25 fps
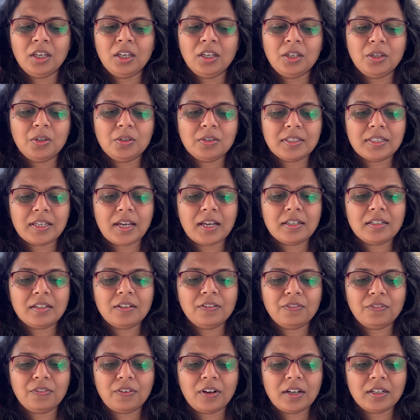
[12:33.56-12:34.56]
You sat
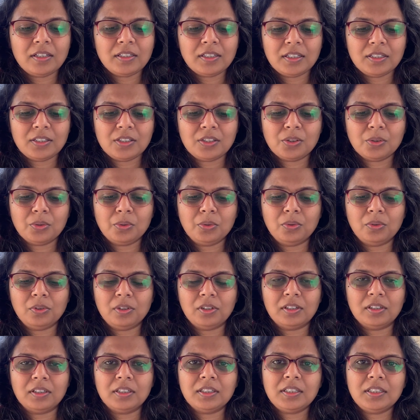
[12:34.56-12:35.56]
in front at
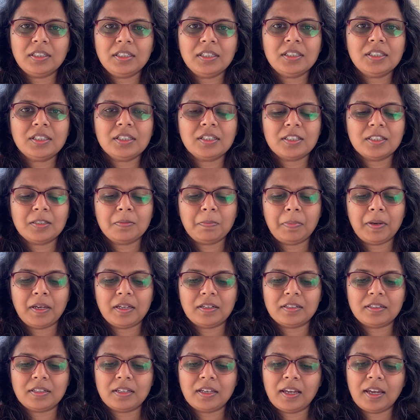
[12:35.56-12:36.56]
school, a teacher's
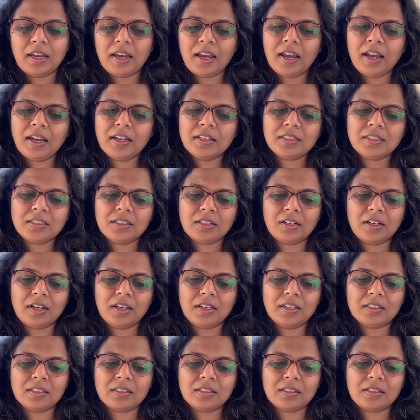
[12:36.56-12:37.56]
pet, hands
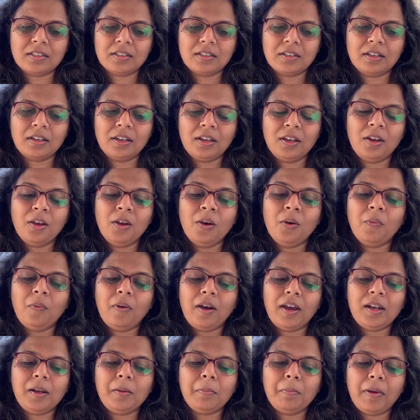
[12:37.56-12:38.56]
raised,
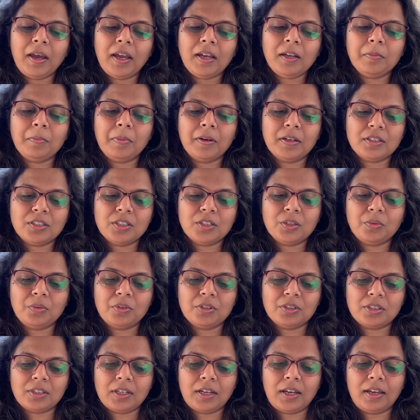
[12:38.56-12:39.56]
while a backbencher
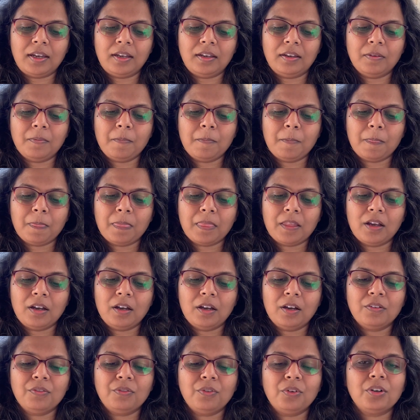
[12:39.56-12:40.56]
was I,
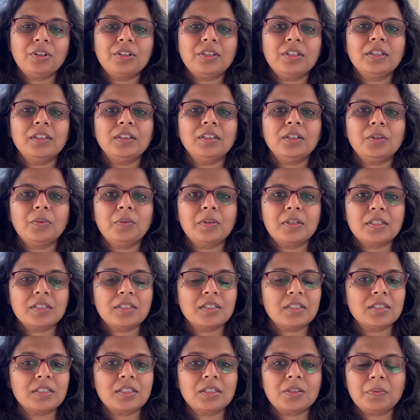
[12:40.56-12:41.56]
avoiding the
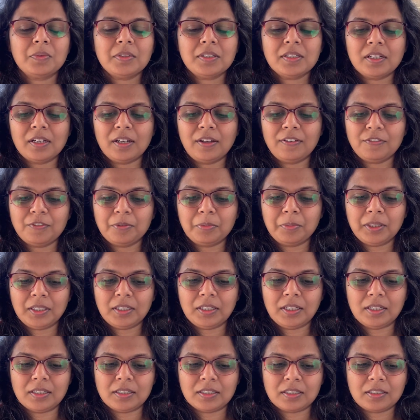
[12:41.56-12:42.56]
questions which left me
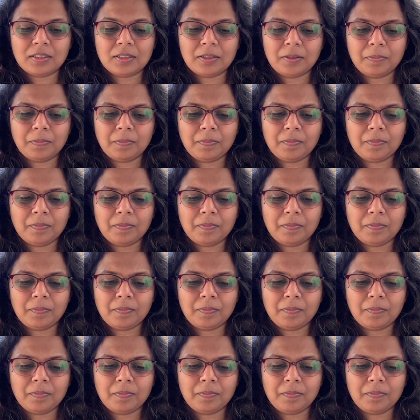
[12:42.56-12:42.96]
dazed.